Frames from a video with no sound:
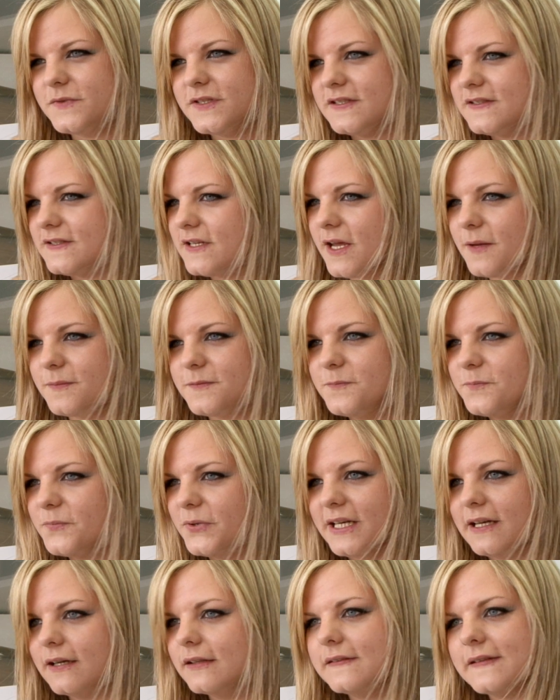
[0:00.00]
disturbed
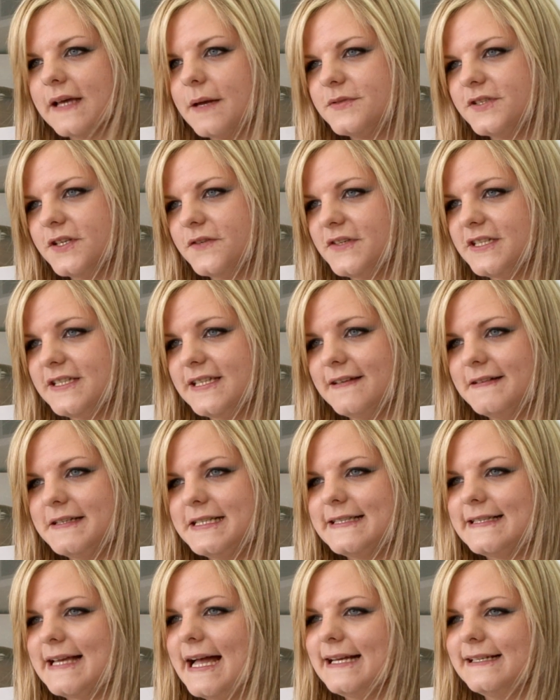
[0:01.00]
preconception of interior
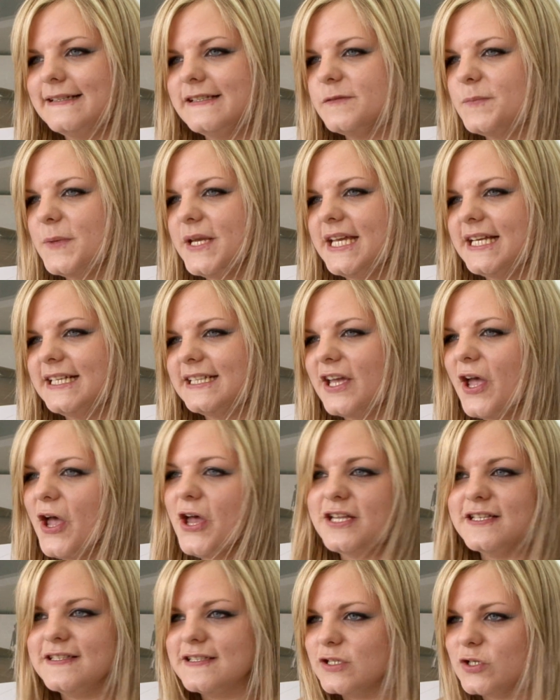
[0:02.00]
design as being
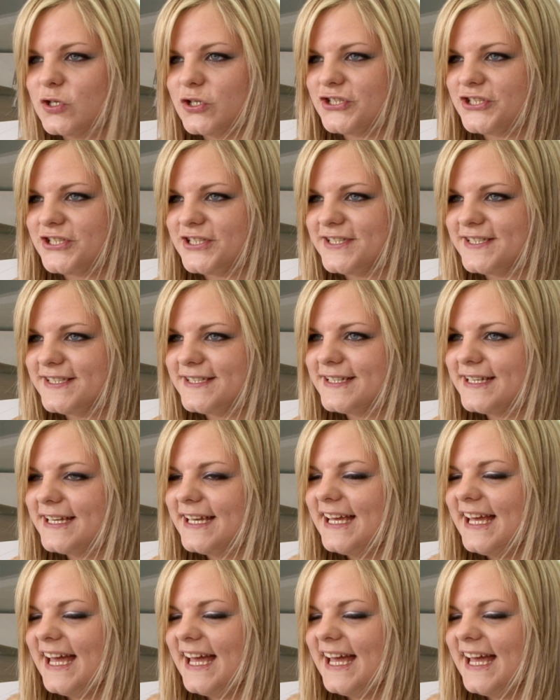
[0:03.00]
curtains and cushions.